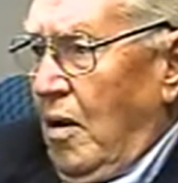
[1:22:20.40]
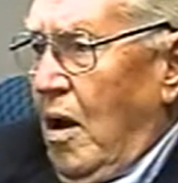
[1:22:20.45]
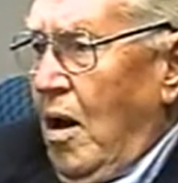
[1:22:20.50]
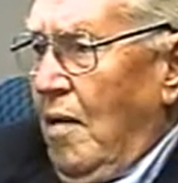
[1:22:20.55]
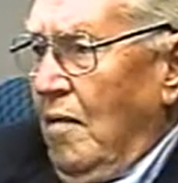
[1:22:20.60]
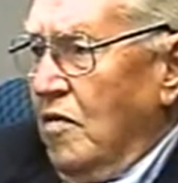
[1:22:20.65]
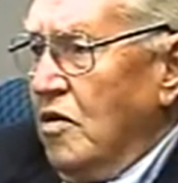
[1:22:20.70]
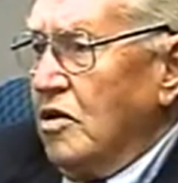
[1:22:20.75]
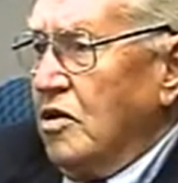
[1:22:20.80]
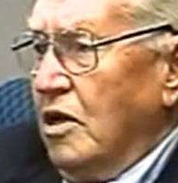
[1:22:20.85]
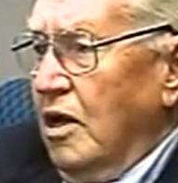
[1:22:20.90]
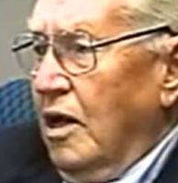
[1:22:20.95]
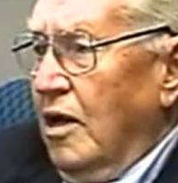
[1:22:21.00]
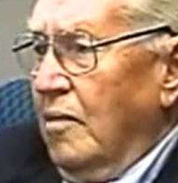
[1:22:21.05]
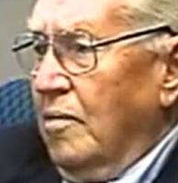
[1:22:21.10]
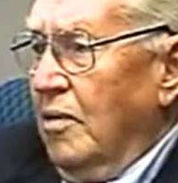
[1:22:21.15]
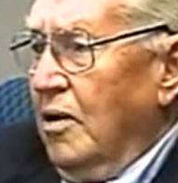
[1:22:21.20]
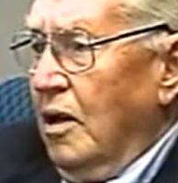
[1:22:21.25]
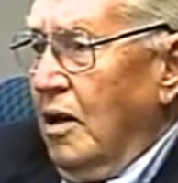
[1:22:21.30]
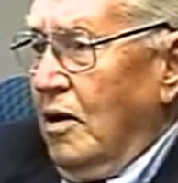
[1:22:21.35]
obviously
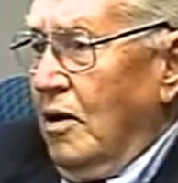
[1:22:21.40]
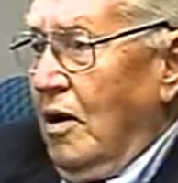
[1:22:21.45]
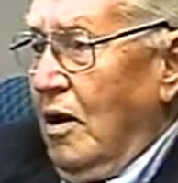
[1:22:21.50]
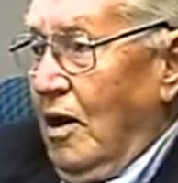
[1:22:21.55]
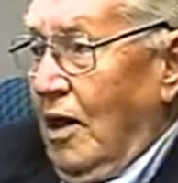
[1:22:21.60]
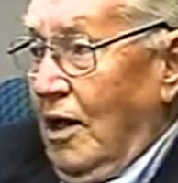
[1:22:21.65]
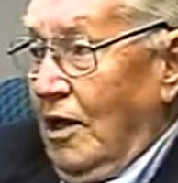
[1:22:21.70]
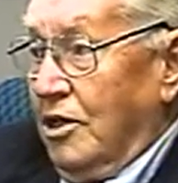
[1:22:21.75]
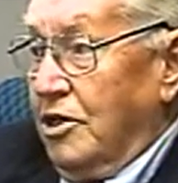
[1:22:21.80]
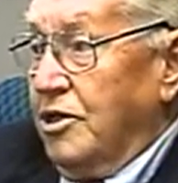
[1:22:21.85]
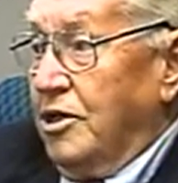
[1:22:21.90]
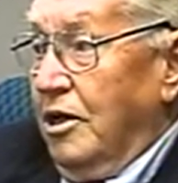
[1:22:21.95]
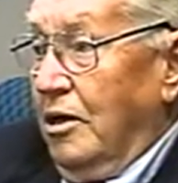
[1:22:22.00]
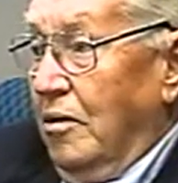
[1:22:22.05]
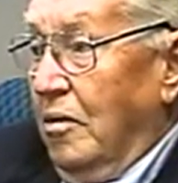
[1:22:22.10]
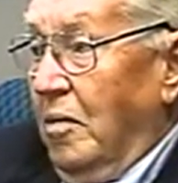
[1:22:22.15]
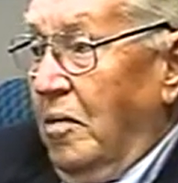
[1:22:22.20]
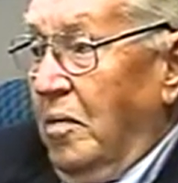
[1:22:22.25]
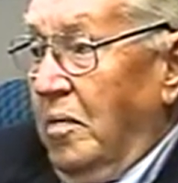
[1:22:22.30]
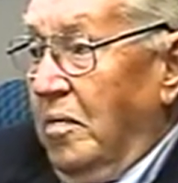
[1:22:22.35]
had been, and
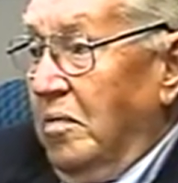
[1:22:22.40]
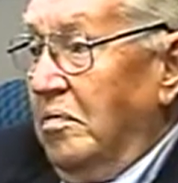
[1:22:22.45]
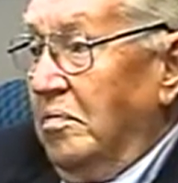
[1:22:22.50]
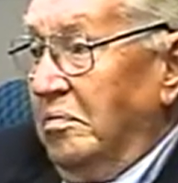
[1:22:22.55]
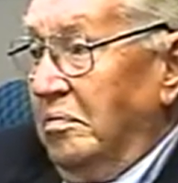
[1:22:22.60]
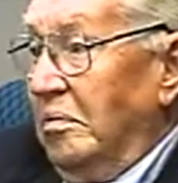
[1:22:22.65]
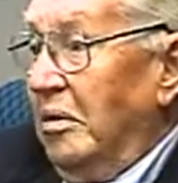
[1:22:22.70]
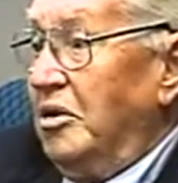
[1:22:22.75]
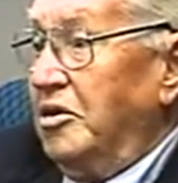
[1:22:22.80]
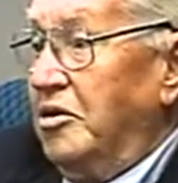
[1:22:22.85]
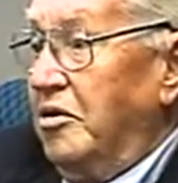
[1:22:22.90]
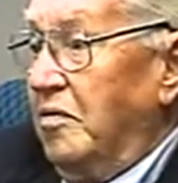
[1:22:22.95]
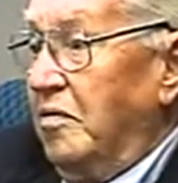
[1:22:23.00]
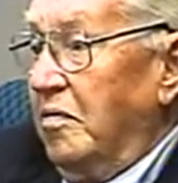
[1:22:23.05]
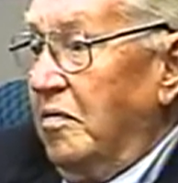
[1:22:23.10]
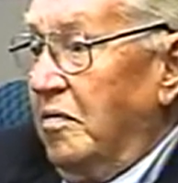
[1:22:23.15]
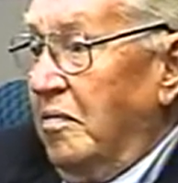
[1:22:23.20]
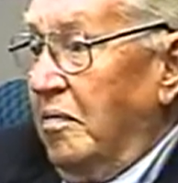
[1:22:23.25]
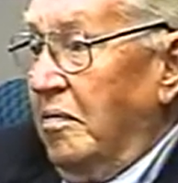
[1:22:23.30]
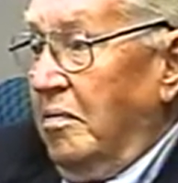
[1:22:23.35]
still must
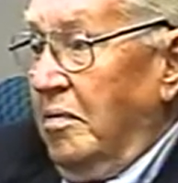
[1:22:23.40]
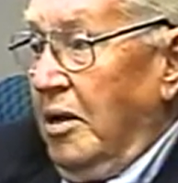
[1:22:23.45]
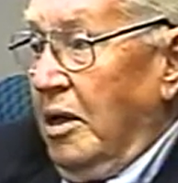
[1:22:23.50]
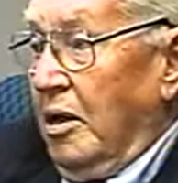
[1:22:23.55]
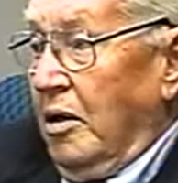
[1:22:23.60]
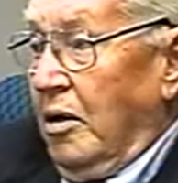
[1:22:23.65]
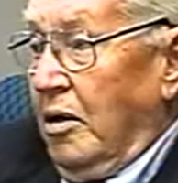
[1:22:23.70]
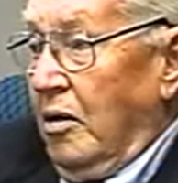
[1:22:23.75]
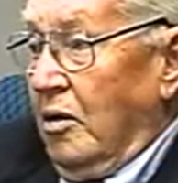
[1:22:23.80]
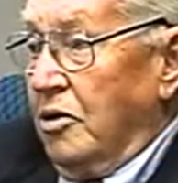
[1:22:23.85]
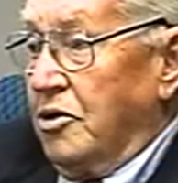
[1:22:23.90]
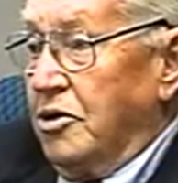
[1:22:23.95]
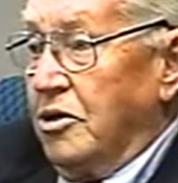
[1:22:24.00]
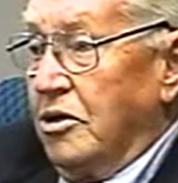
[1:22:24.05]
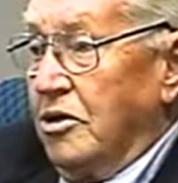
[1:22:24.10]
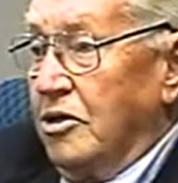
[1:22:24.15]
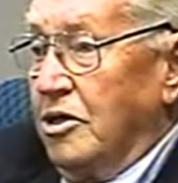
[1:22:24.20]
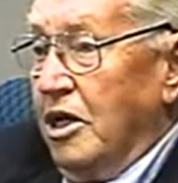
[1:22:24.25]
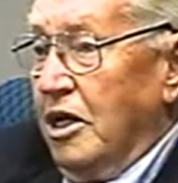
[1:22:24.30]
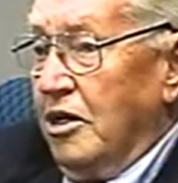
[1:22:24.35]
have been, a
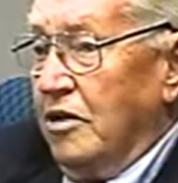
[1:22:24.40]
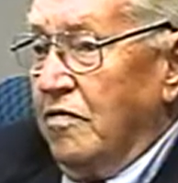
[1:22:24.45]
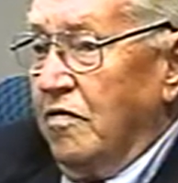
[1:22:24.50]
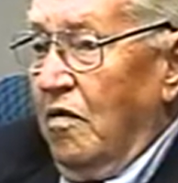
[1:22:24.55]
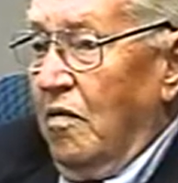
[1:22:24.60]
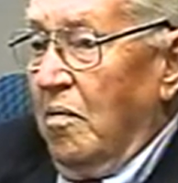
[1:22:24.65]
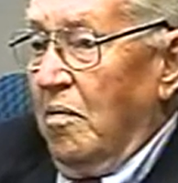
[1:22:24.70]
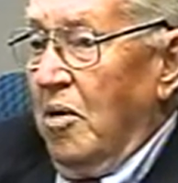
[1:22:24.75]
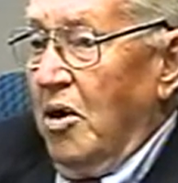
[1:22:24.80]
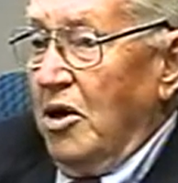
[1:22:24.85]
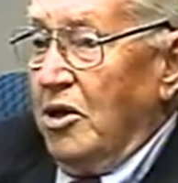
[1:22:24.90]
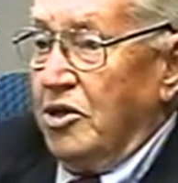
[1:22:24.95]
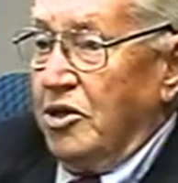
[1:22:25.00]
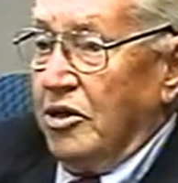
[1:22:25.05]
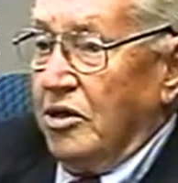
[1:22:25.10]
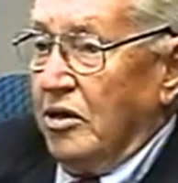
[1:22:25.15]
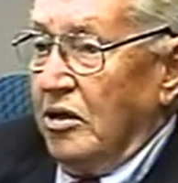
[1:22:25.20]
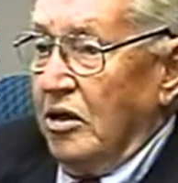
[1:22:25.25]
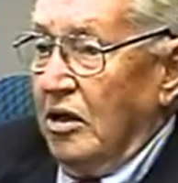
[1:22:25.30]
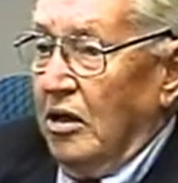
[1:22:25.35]
successful
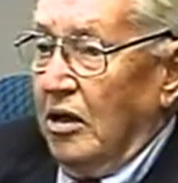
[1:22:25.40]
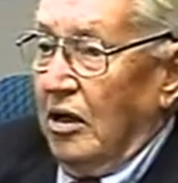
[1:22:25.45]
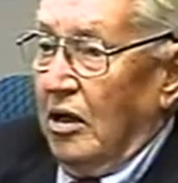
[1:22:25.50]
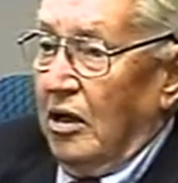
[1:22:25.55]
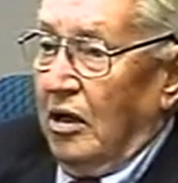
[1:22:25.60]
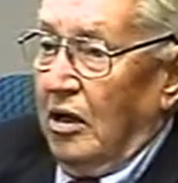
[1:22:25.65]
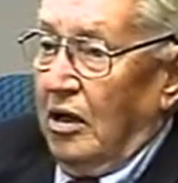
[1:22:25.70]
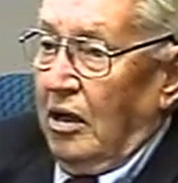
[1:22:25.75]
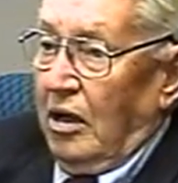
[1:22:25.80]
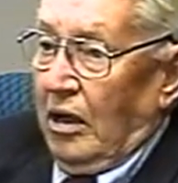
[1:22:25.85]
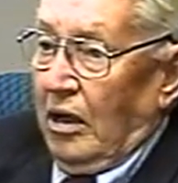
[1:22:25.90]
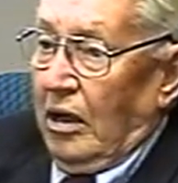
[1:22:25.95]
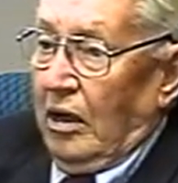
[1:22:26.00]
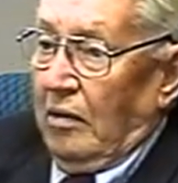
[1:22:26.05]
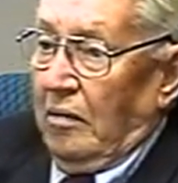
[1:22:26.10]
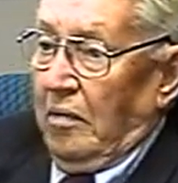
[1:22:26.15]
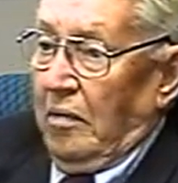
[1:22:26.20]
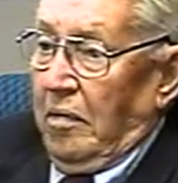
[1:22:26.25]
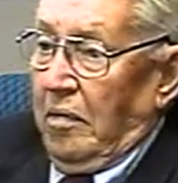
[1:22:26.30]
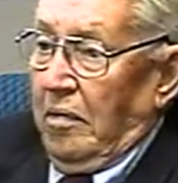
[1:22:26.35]
merchant
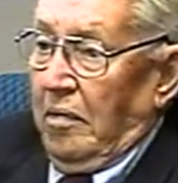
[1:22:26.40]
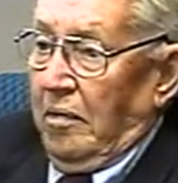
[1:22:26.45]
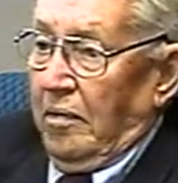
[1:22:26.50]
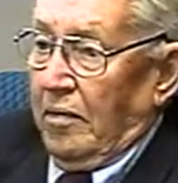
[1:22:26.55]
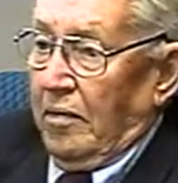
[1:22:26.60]
in